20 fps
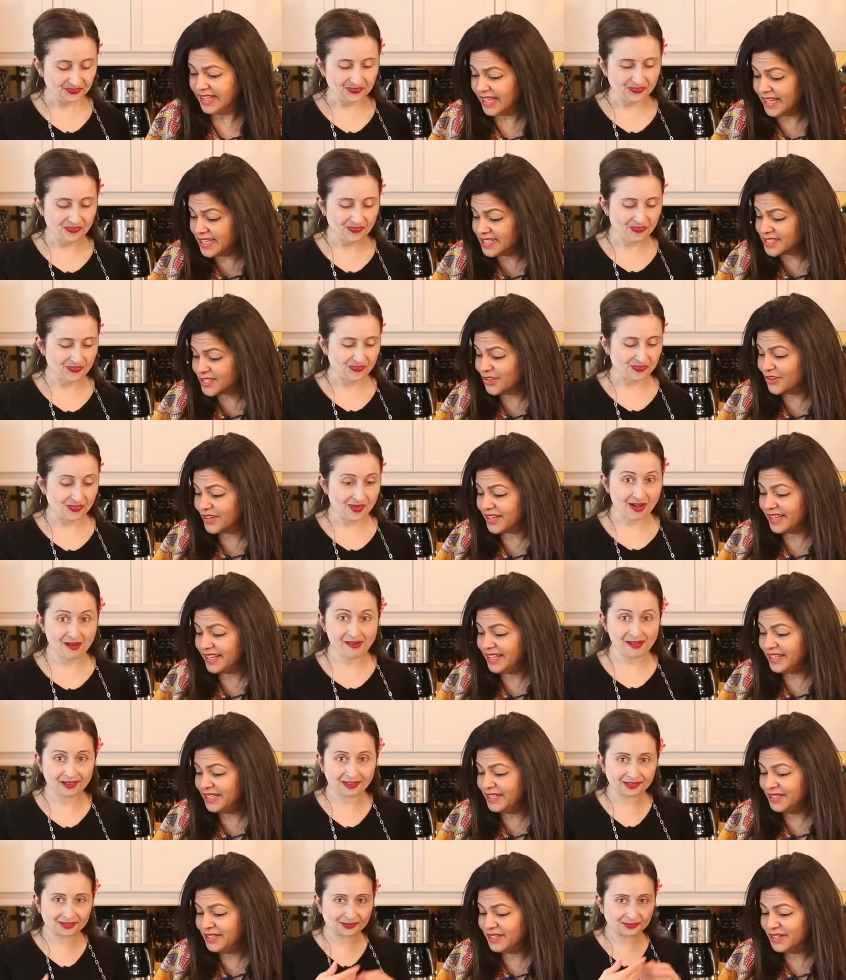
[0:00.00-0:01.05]
Speaker 1: These look
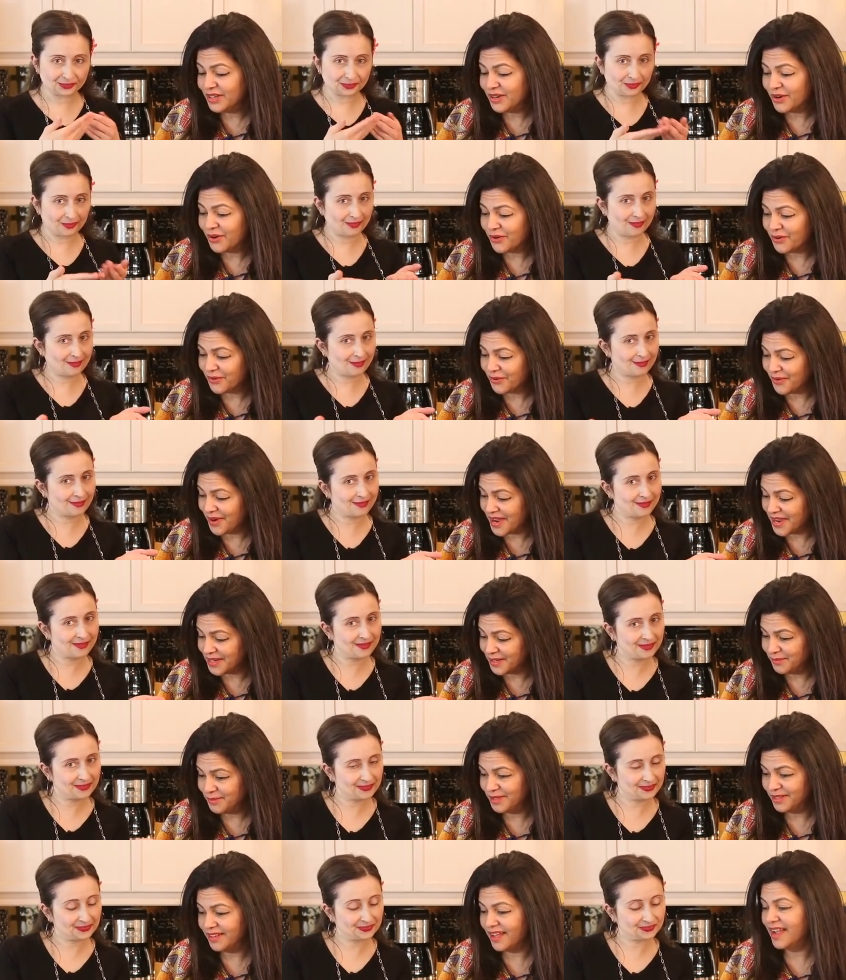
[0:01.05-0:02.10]
incredible
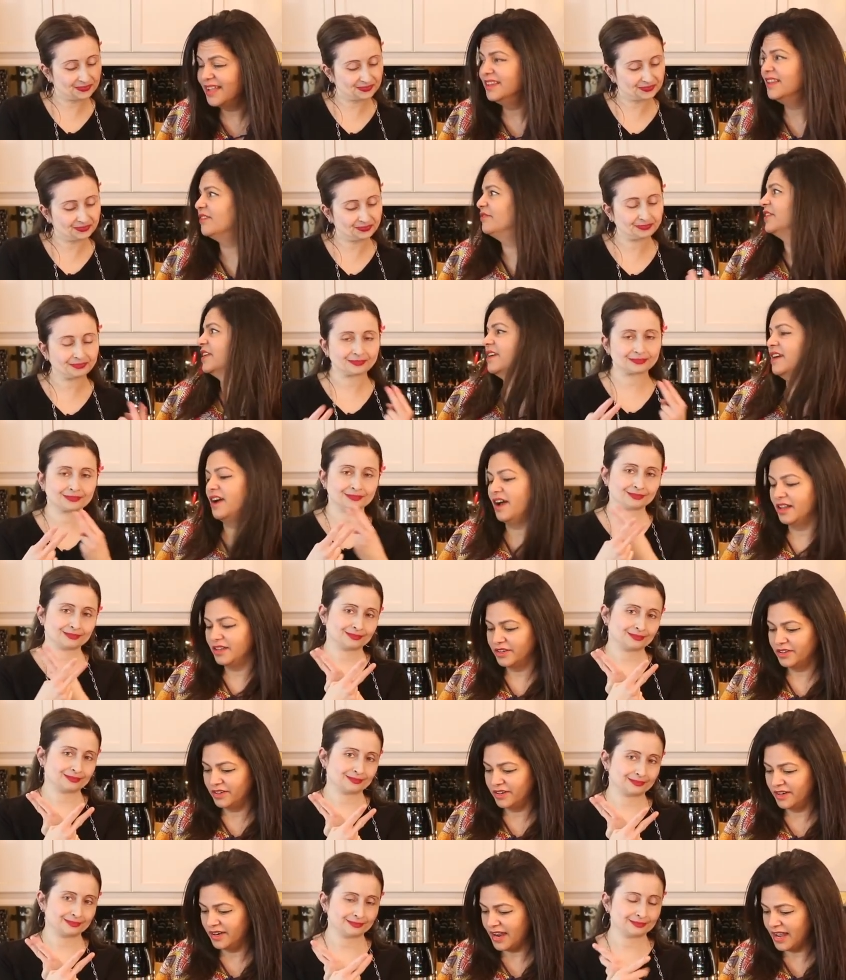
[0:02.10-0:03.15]
incredible. I love the
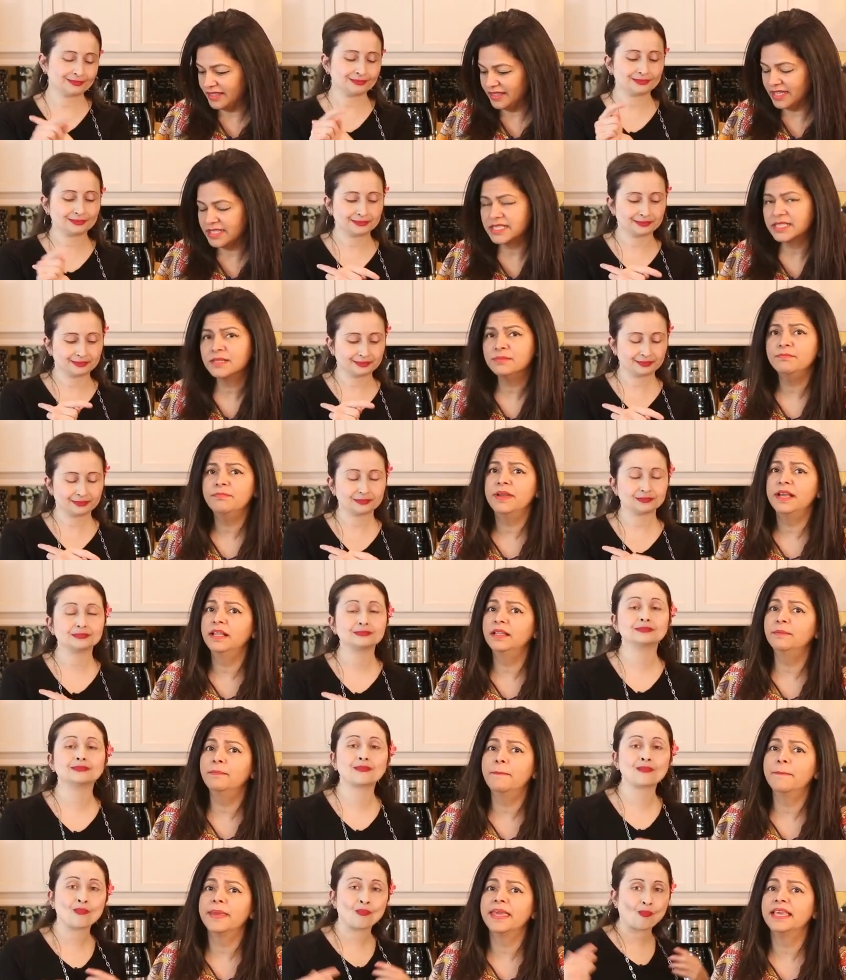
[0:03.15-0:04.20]
color and they smell
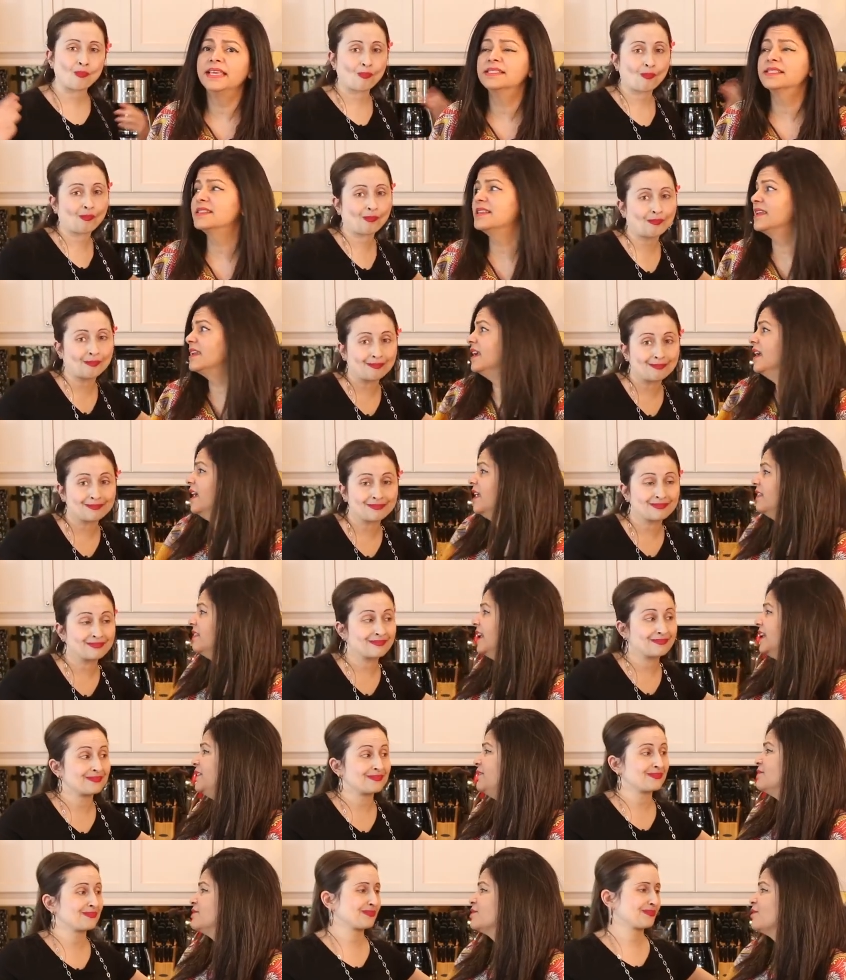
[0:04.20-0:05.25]
amazing.
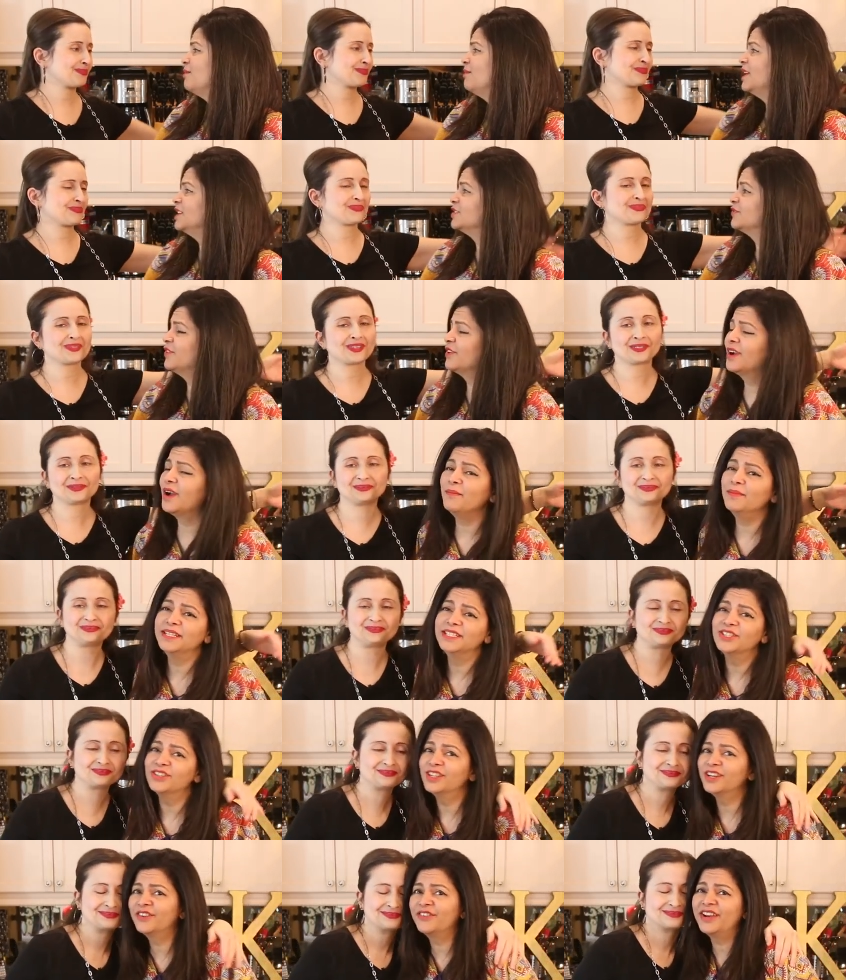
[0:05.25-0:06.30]
Thank you so much for coming
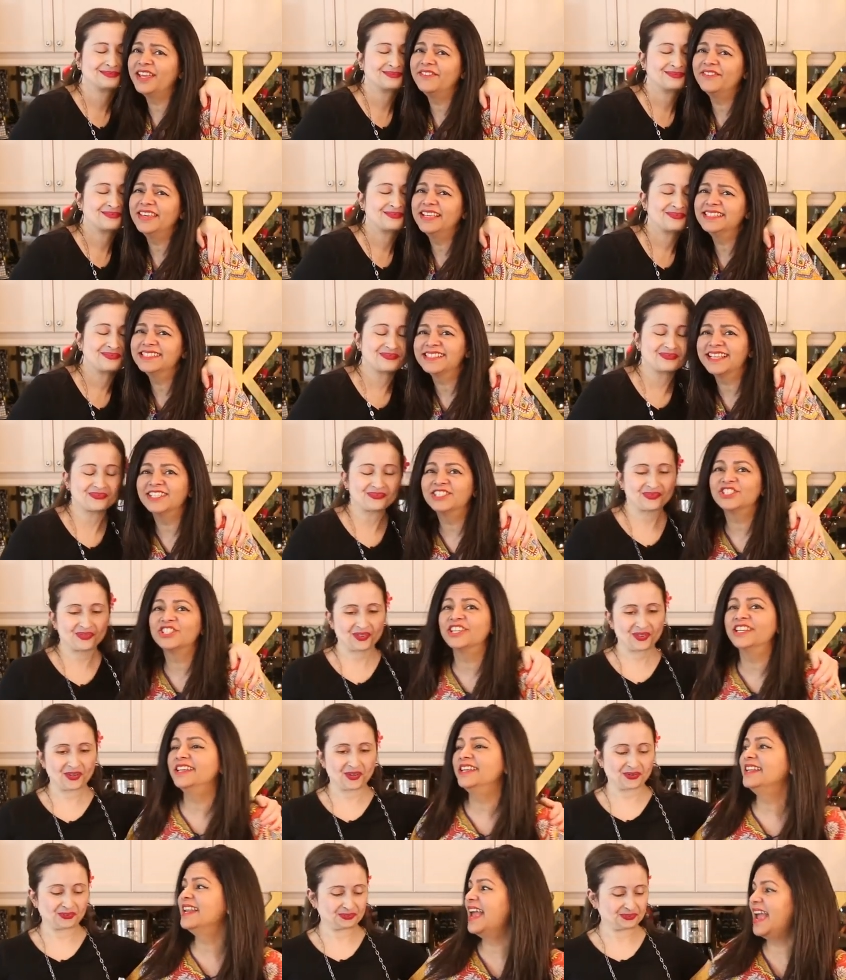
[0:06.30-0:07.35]
to the Kravings
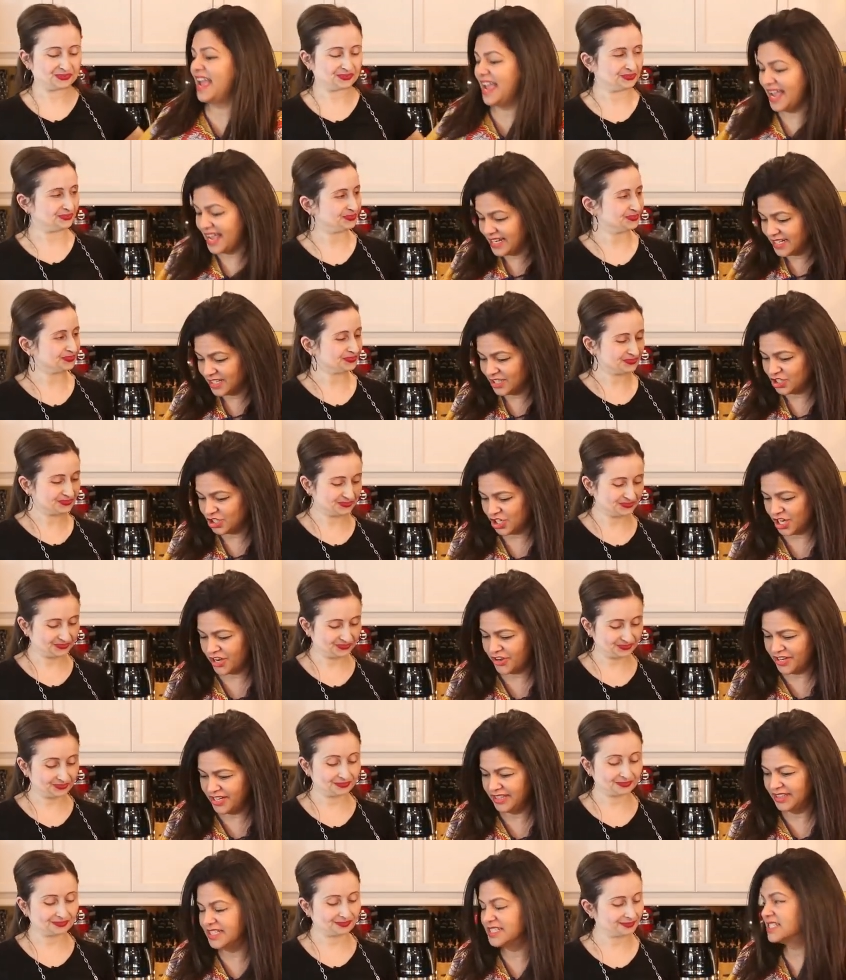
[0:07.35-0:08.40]
Kitchen and
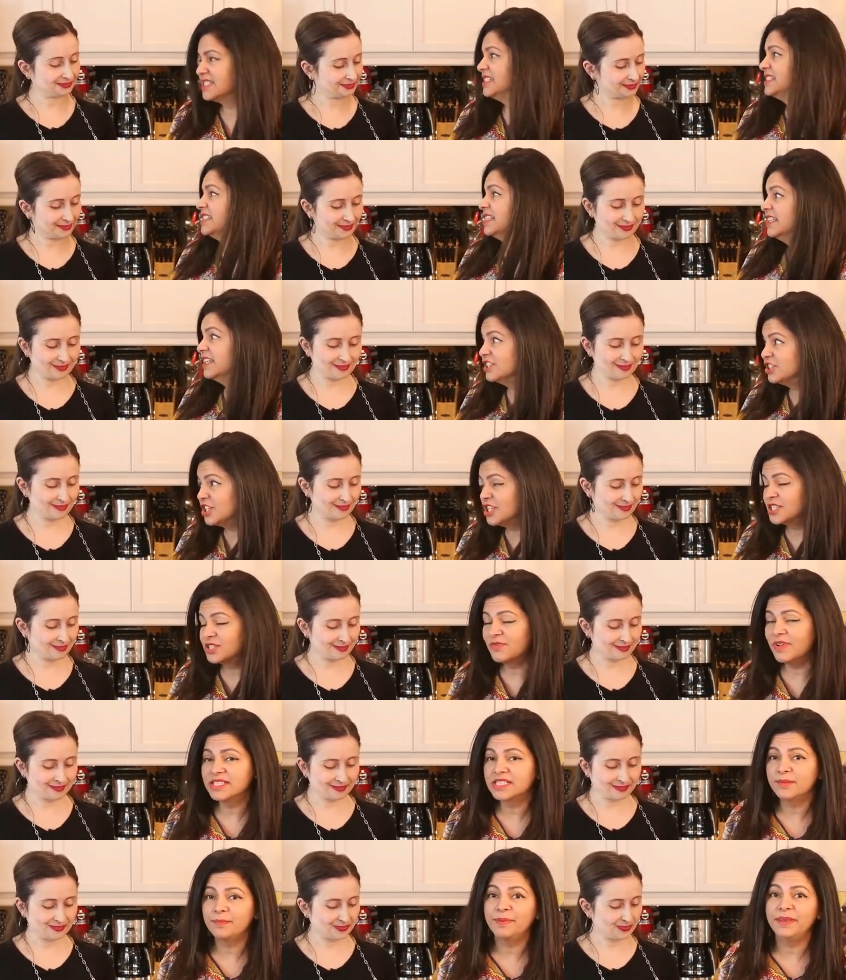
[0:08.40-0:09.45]
sharing this delicious
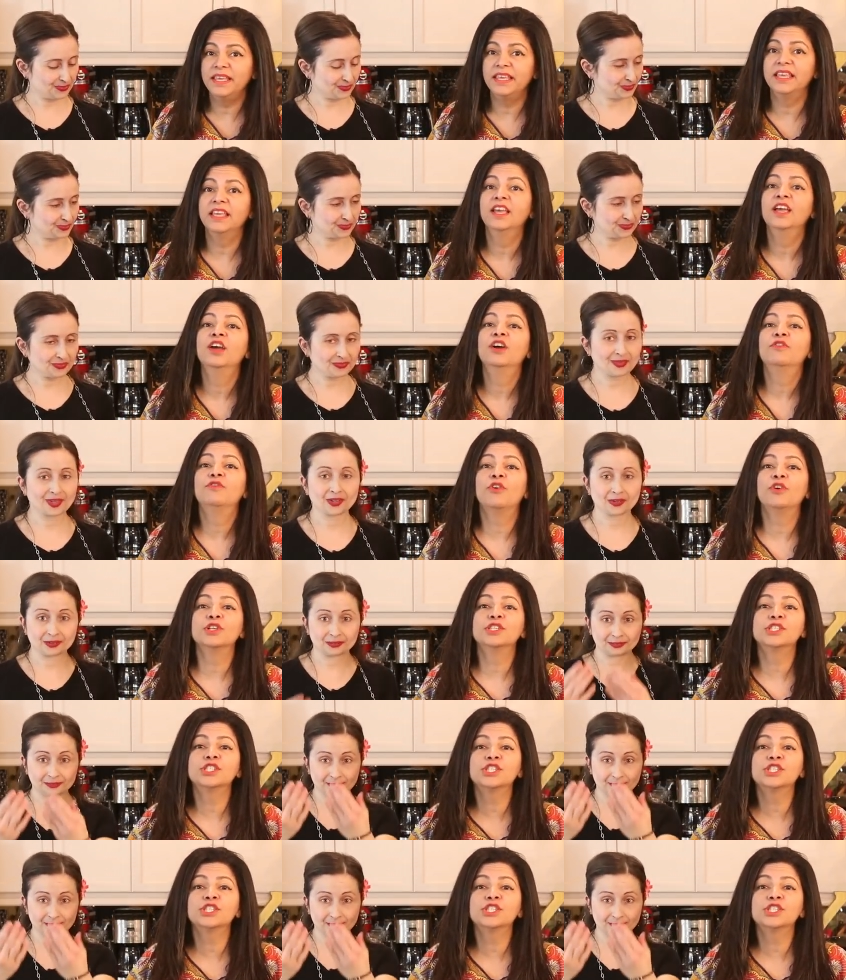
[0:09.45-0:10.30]
recipe for